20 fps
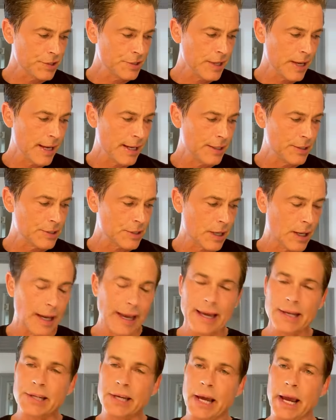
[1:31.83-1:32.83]
contains
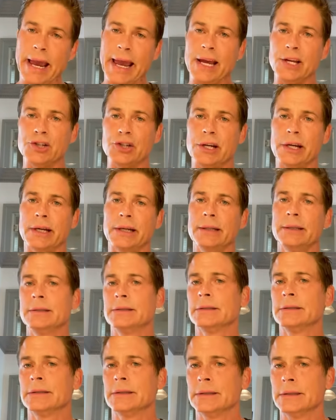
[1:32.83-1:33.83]

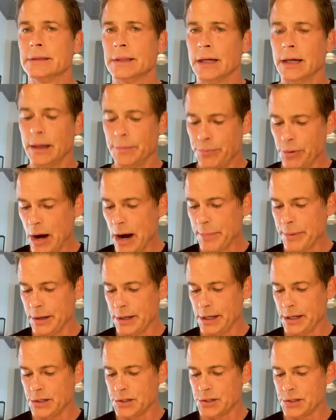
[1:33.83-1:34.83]
anti-aging
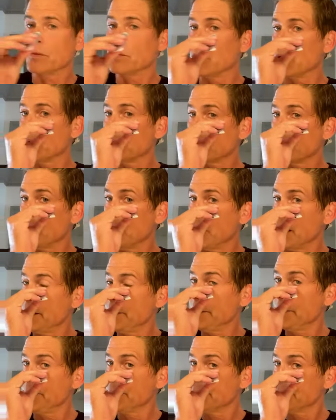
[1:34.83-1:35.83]
properties. Roll it
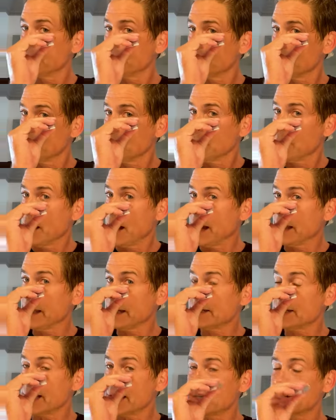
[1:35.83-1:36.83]
on. I
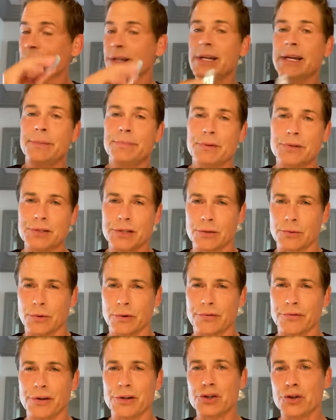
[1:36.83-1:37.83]
like to actually keep this in the
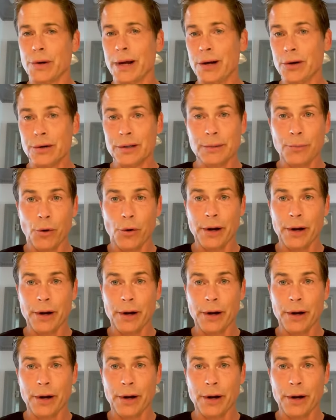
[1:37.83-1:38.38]
refrigerator in the